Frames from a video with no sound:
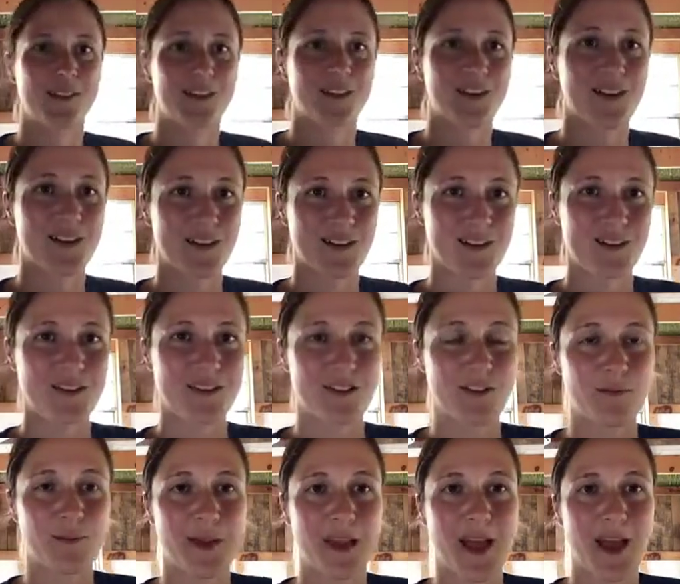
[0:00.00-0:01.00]
So
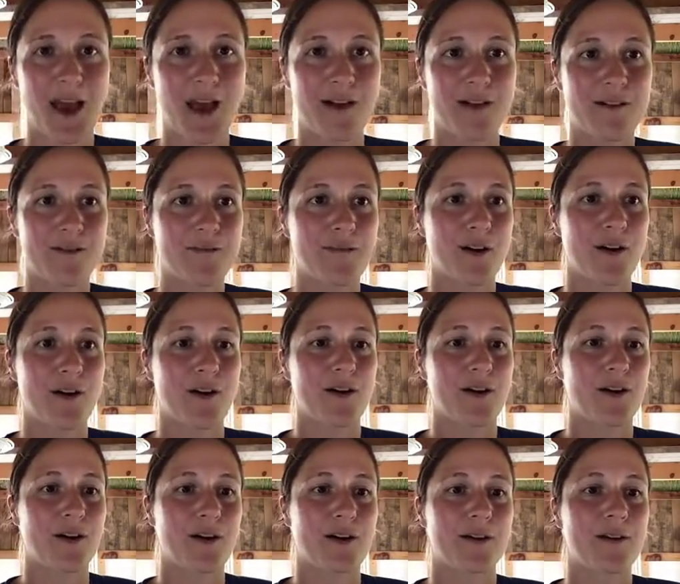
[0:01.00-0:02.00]
we have
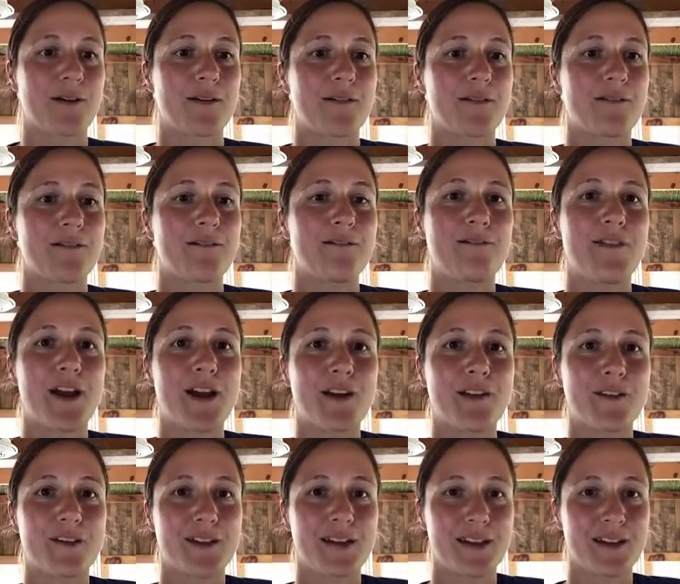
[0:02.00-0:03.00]
our
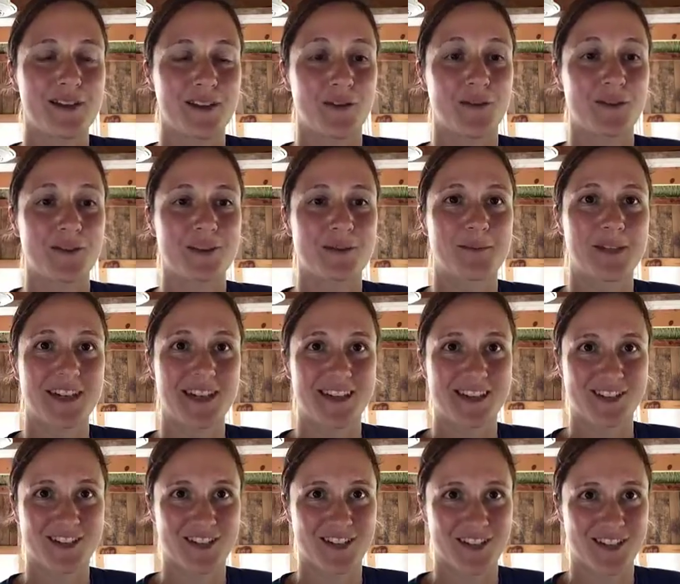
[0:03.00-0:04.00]
somebody
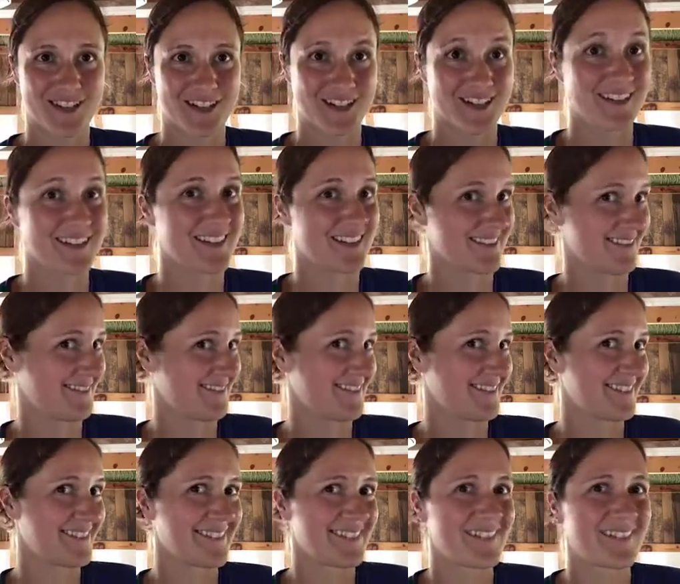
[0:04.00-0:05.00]
guessed chicken.
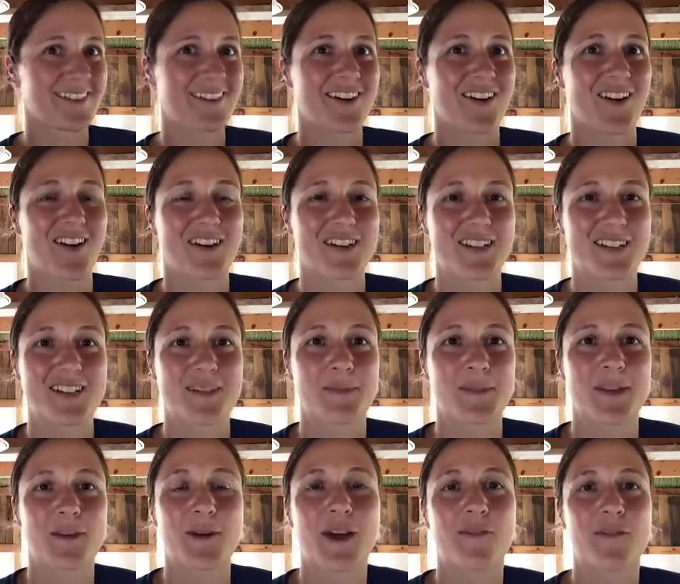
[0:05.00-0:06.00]
You're on to something.
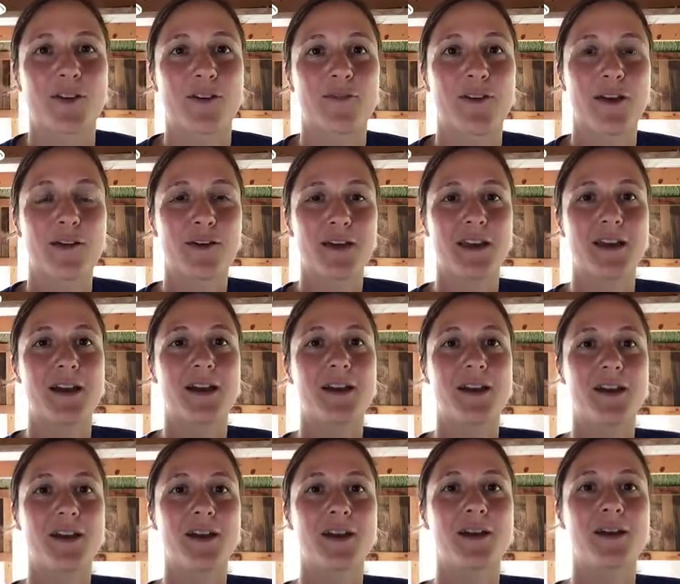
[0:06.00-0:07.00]
We have our very
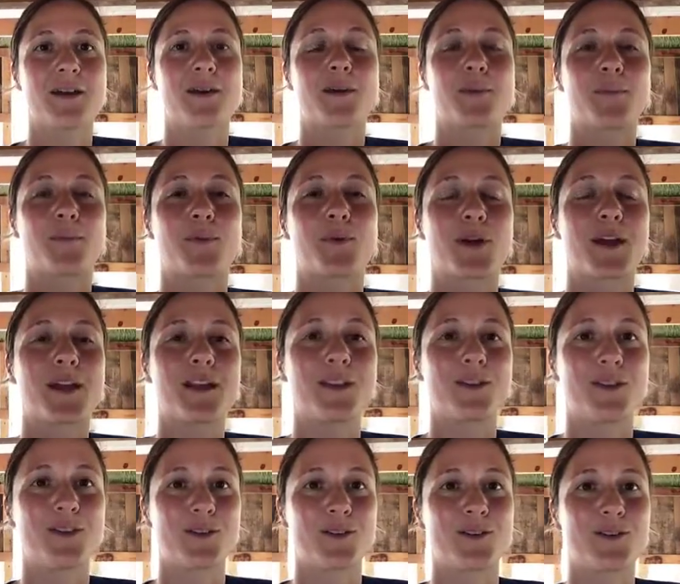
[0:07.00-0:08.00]
brand
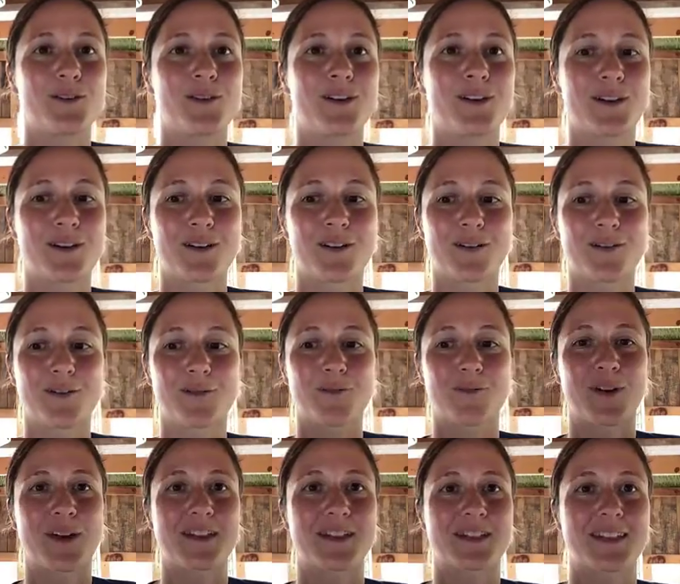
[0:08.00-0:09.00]
new
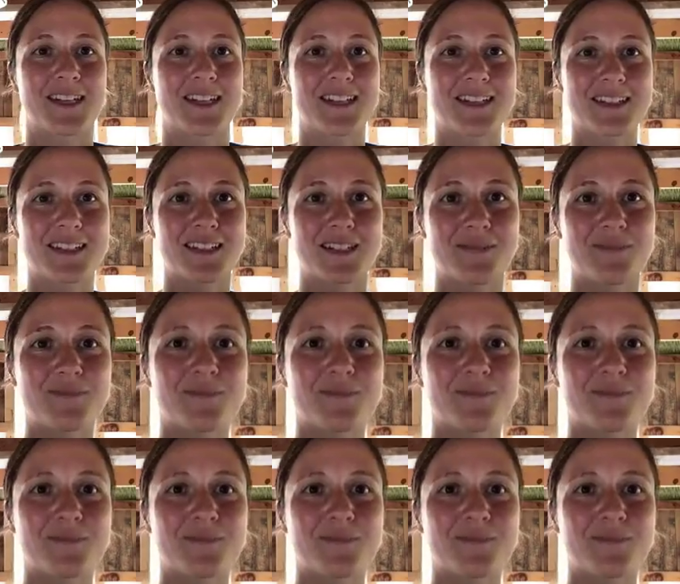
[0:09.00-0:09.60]
resident.